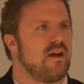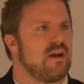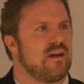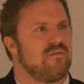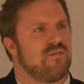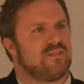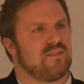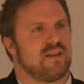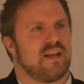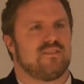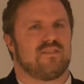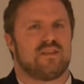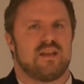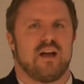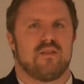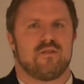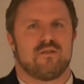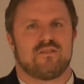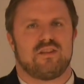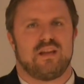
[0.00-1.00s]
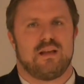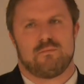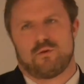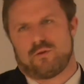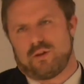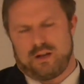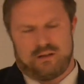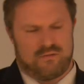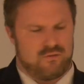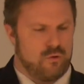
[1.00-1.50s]
And if it's against the other team, they're
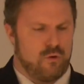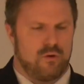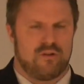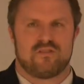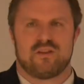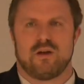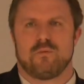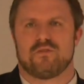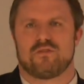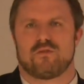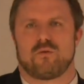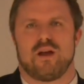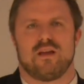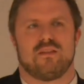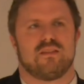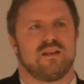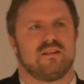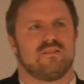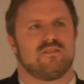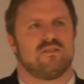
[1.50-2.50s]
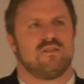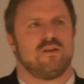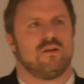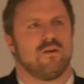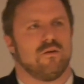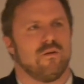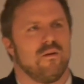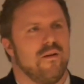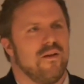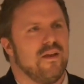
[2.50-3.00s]
like, of course, that was the right thing to do.
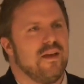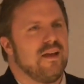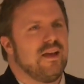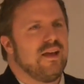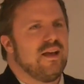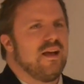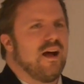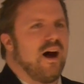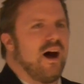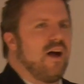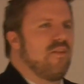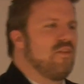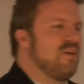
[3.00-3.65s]
In